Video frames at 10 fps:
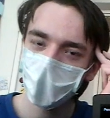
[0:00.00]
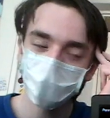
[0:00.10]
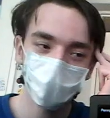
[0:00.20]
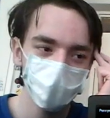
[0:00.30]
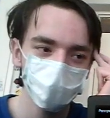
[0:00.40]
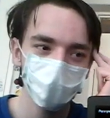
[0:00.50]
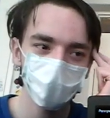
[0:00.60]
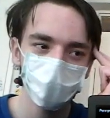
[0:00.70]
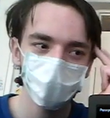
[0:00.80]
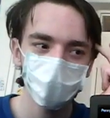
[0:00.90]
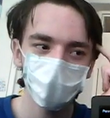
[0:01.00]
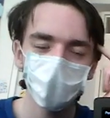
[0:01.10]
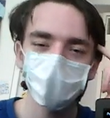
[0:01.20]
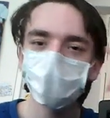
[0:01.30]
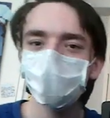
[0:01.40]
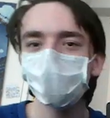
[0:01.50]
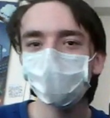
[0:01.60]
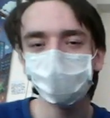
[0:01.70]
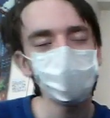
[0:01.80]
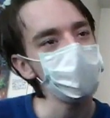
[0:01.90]
I'm pretty sure
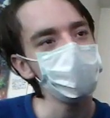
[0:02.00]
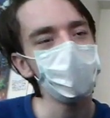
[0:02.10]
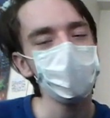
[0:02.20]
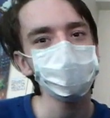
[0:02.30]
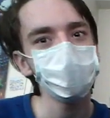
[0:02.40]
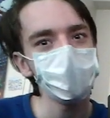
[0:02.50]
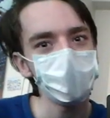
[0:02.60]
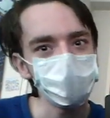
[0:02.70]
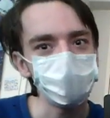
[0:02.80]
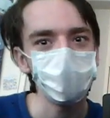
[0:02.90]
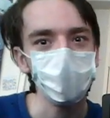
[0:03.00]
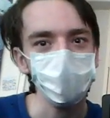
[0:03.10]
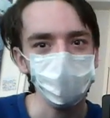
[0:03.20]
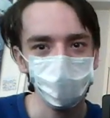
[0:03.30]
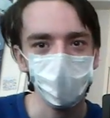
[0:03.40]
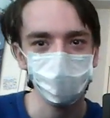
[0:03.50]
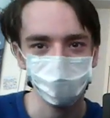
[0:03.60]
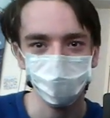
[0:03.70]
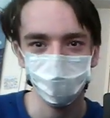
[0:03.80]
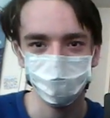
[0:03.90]
Pennywise would enjoy the
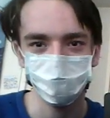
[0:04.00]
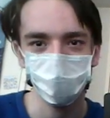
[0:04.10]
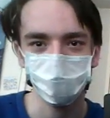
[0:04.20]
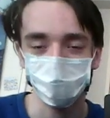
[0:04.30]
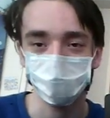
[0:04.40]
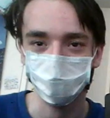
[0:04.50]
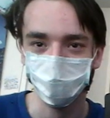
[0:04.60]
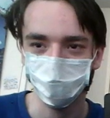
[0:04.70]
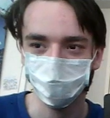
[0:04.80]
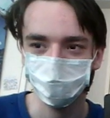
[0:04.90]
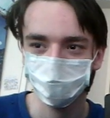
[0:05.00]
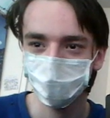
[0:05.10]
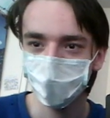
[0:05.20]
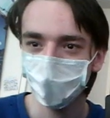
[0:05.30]
fat kids at McDonald's.